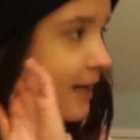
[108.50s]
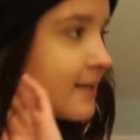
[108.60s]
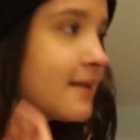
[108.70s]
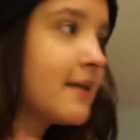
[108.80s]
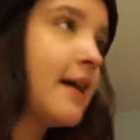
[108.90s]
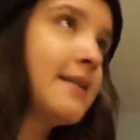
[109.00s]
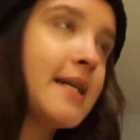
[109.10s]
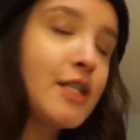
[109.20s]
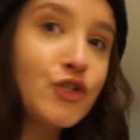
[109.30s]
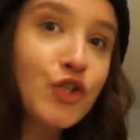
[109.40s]
As I said,
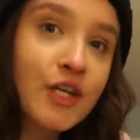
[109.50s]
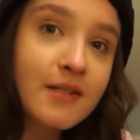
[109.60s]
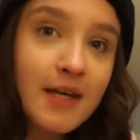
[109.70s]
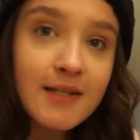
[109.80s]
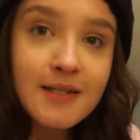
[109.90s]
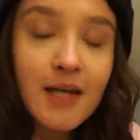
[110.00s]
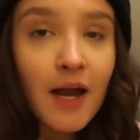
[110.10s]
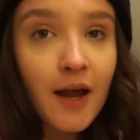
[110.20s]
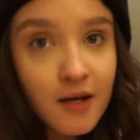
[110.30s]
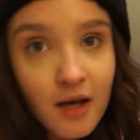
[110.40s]
it's Thursday
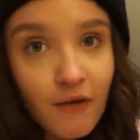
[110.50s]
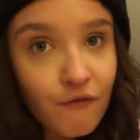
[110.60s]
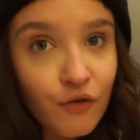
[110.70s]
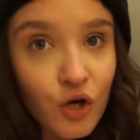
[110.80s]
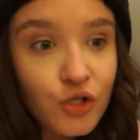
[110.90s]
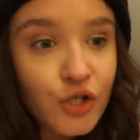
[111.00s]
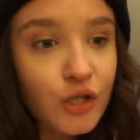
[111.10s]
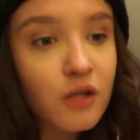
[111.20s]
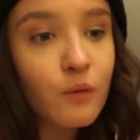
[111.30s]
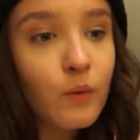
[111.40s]
today. I haven't vlogged
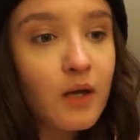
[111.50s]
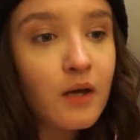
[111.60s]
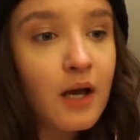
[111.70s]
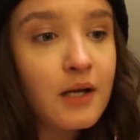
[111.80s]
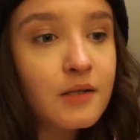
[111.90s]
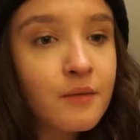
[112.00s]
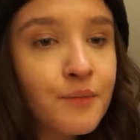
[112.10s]
early in the week, as